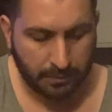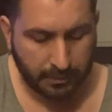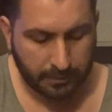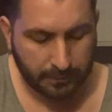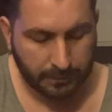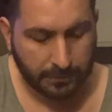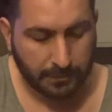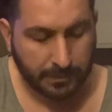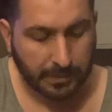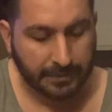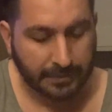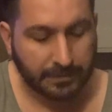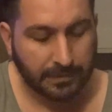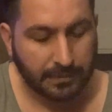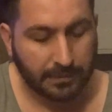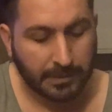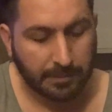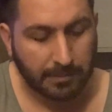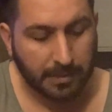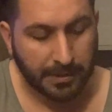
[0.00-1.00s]
when it gets to
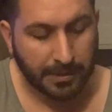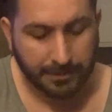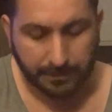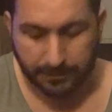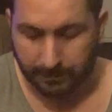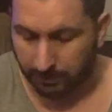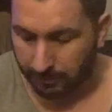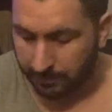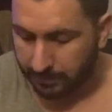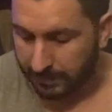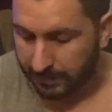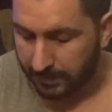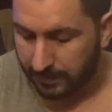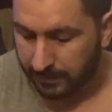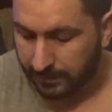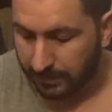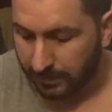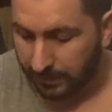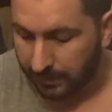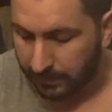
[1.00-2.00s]
D minor, you start with that
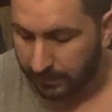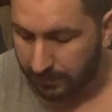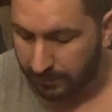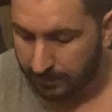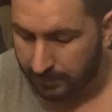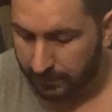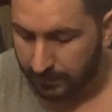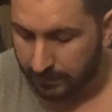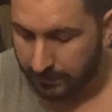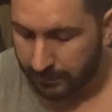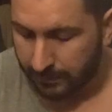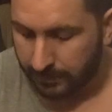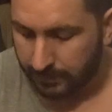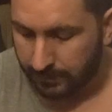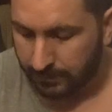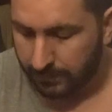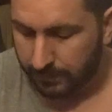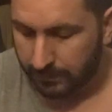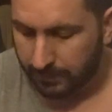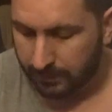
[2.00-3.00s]
D.
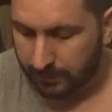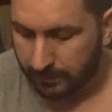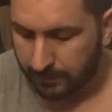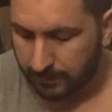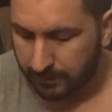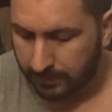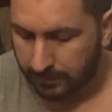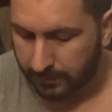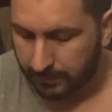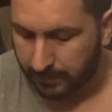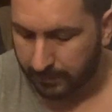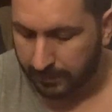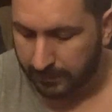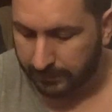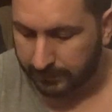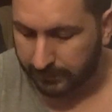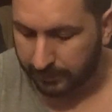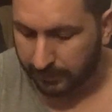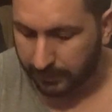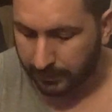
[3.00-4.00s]
And it's
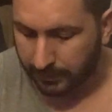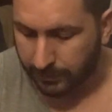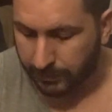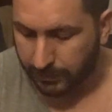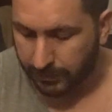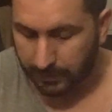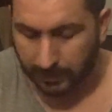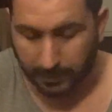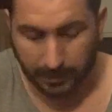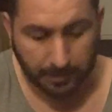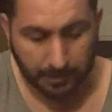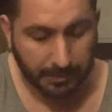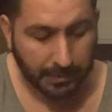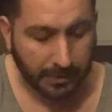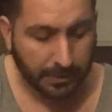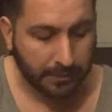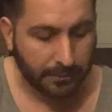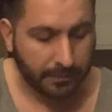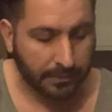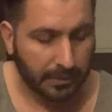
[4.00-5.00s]
D, G, E, B,
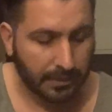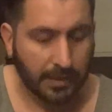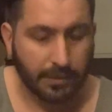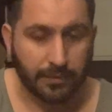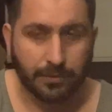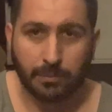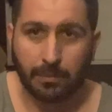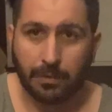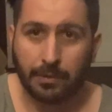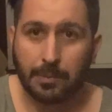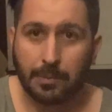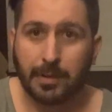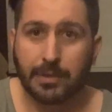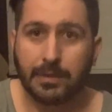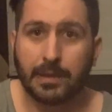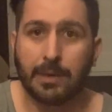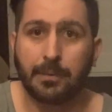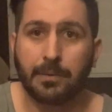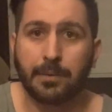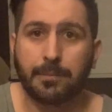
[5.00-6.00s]
in case you're wondering about
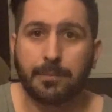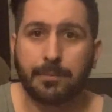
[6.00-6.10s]
that one.